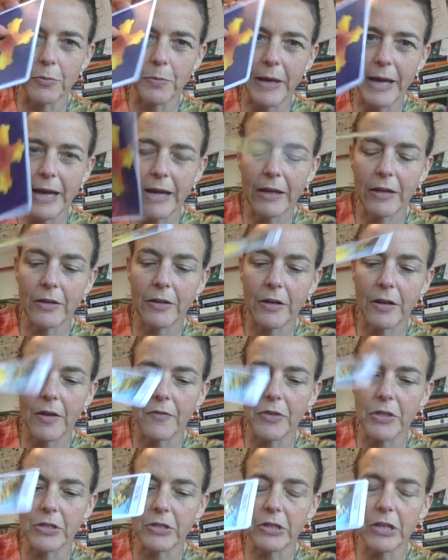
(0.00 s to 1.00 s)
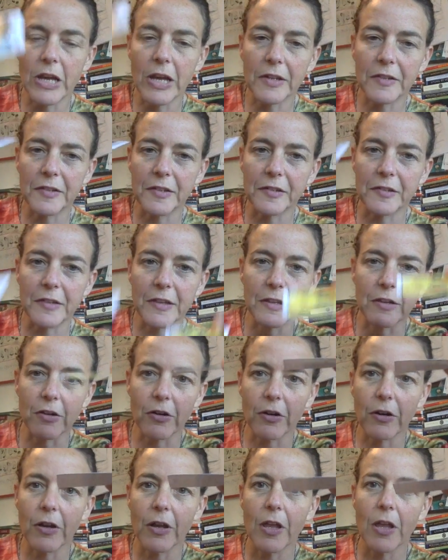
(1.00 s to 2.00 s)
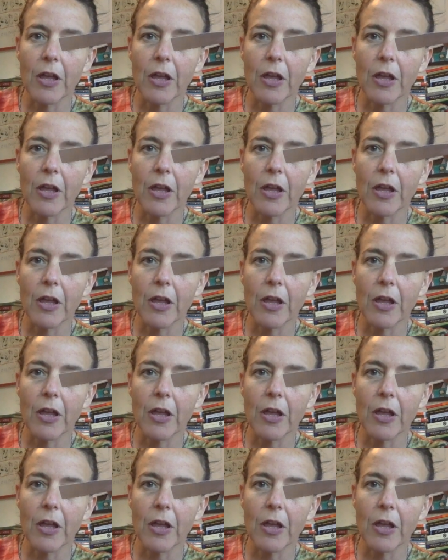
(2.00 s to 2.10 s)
back of the Deluxe, is thinner,